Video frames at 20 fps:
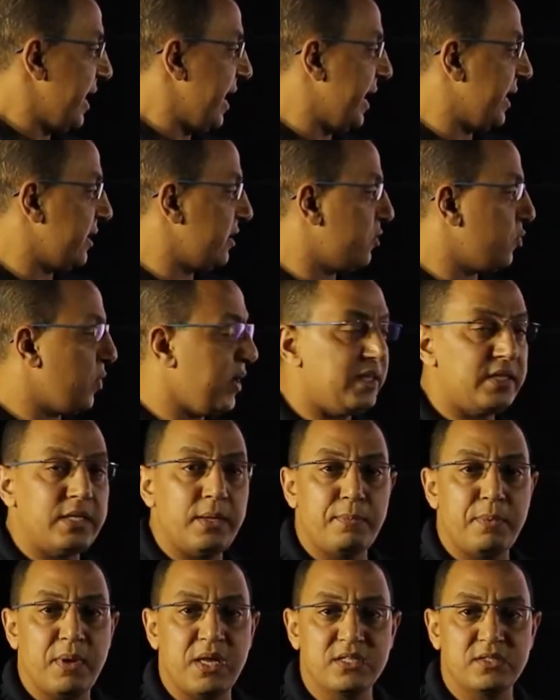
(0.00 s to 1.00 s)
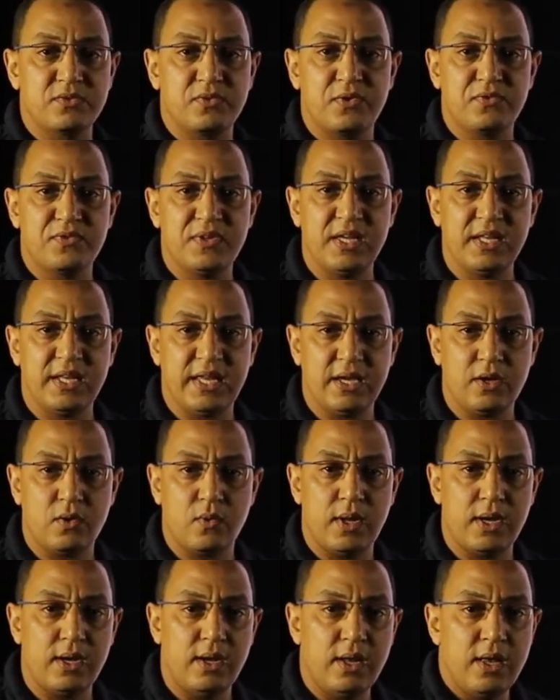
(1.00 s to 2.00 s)
and 20 plus 15
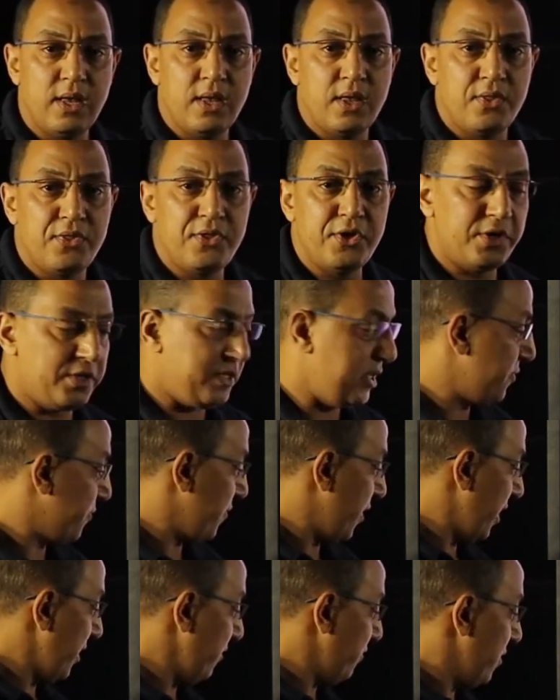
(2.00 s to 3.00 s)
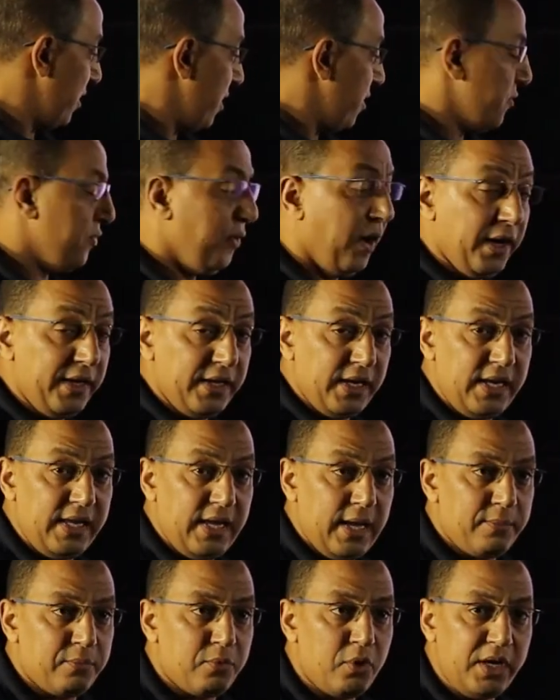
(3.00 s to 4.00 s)
equal 35. Finally,
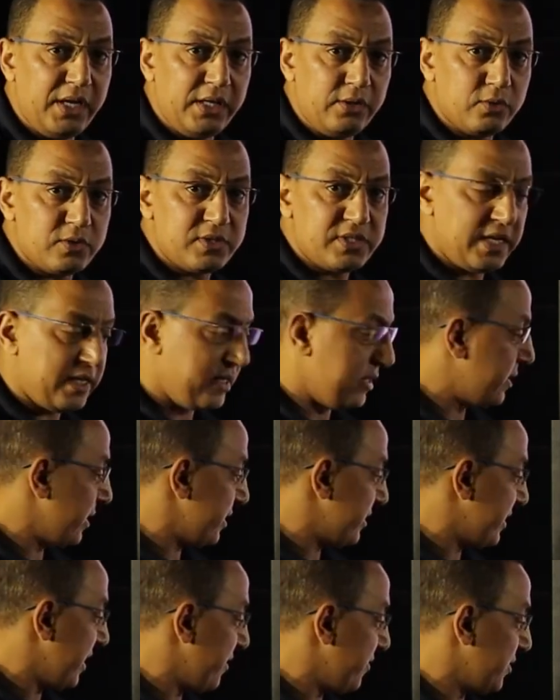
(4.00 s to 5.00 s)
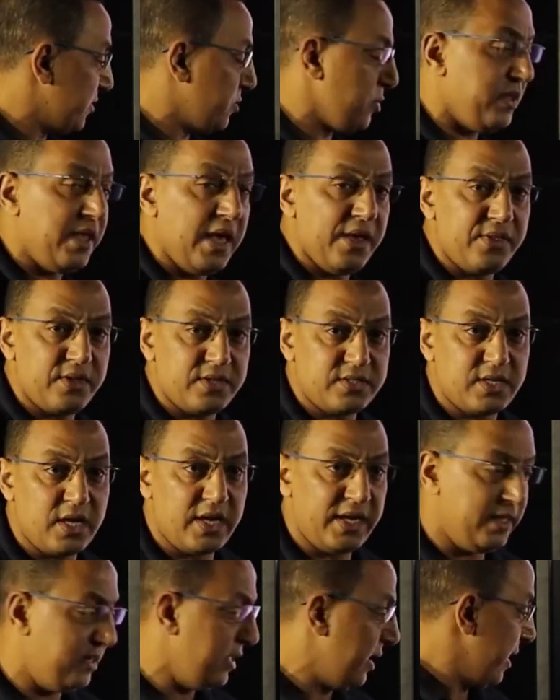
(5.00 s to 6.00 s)
I'm going to send 7 to the other
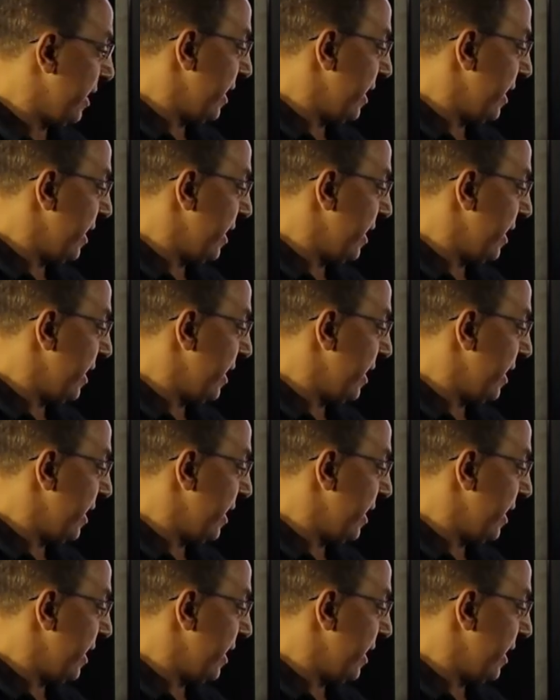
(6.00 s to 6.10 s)
side.